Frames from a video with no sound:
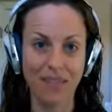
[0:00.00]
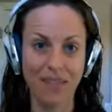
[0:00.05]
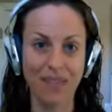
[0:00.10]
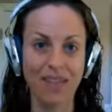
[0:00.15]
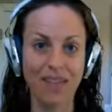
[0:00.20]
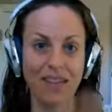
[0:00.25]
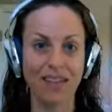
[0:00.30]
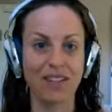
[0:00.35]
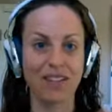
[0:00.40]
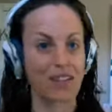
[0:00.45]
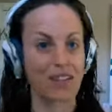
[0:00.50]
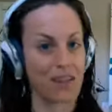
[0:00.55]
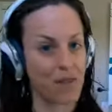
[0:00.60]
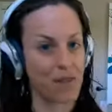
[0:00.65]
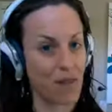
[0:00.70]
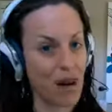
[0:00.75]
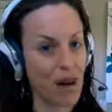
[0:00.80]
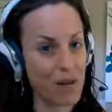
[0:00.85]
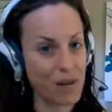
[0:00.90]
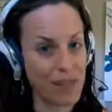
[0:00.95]
There's nothing
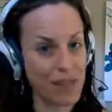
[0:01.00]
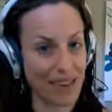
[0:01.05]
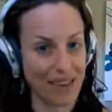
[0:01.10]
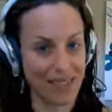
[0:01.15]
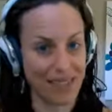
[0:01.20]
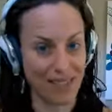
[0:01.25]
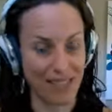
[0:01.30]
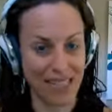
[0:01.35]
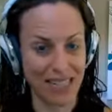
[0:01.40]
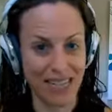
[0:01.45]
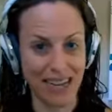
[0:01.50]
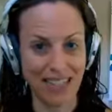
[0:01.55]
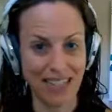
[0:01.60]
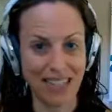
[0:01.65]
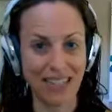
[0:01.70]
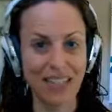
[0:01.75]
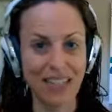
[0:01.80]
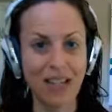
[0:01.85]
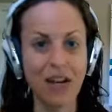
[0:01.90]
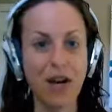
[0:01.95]
wrong with active
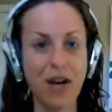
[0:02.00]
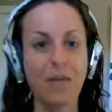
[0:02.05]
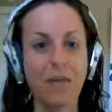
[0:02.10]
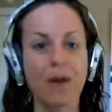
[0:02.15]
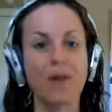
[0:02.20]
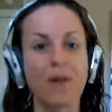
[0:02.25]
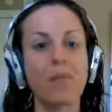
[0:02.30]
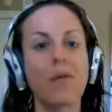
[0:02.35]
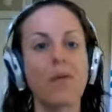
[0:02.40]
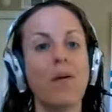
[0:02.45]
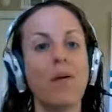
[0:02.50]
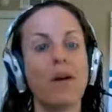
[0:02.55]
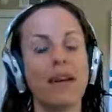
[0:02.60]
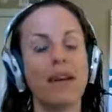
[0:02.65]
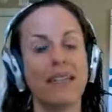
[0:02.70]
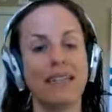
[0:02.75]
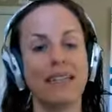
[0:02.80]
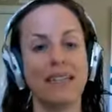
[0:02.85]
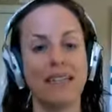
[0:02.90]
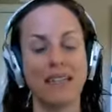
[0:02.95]
states, but her
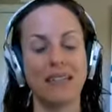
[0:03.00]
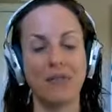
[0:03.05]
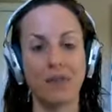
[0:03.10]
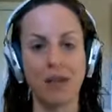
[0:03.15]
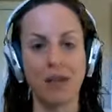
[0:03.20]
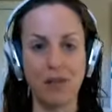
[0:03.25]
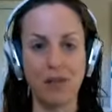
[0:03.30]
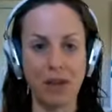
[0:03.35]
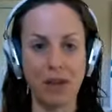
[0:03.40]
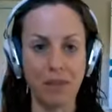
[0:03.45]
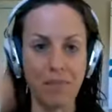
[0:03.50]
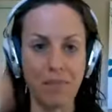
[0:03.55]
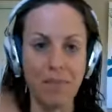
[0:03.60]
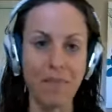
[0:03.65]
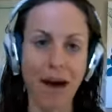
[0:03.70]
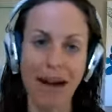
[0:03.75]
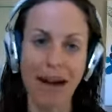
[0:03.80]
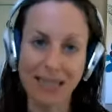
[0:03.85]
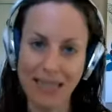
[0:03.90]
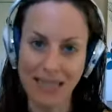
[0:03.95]
point is that when you can
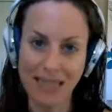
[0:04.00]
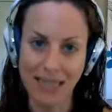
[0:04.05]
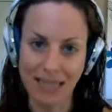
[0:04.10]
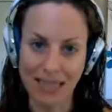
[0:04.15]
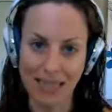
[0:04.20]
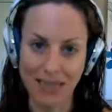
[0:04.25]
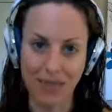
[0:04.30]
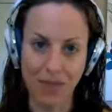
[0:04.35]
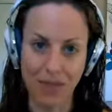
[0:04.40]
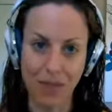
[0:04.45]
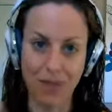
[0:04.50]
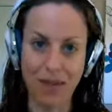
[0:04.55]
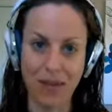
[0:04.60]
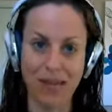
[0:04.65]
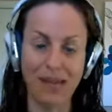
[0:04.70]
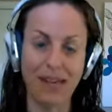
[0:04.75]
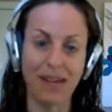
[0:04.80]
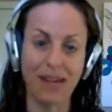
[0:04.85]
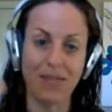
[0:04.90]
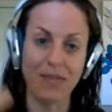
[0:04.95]
balance it with
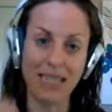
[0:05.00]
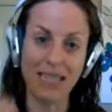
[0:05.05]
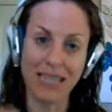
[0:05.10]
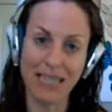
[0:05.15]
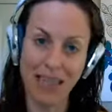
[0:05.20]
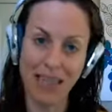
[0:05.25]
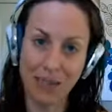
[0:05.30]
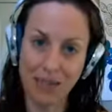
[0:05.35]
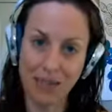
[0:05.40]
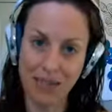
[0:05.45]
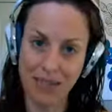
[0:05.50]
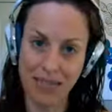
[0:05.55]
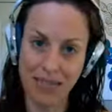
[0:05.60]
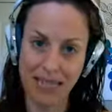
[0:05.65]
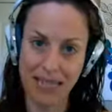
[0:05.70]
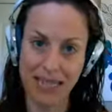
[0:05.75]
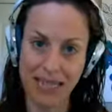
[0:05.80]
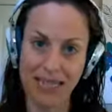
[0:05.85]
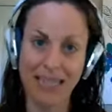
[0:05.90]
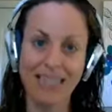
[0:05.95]
being in receptive
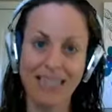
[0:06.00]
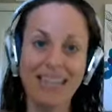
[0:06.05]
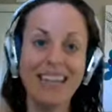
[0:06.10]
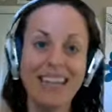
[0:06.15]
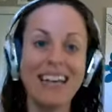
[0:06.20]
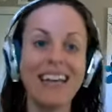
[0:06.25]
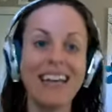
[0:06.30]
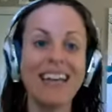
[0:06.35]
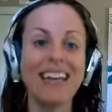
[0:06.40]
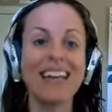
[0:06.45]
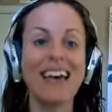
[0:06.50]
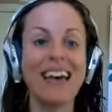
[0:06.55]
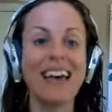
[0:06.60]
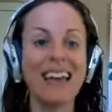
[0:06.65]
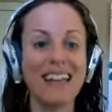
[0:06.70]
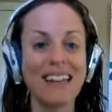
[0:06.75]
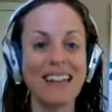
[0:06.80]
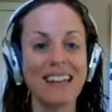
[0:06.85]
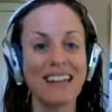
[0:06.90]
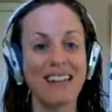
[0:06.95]
states,
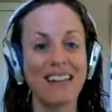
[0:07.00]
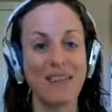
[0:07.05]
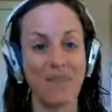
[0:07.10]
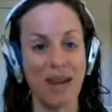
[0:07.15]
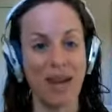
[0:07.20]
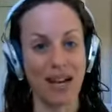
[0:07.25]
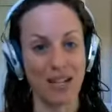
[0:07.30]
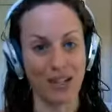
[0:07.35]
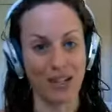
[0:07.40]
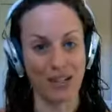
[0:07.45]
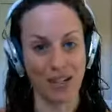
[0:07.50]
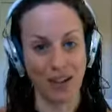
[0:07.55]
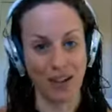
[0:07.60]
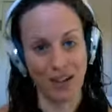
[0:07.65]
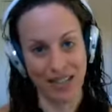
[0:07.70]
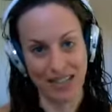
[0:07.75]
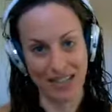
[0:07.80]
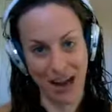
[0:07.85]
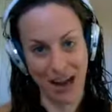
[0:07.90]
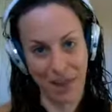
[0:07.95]
then the magic
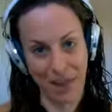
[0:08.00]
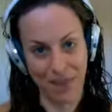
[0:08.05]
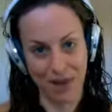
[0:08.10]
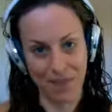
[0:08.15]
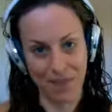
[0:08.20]
starts to happen.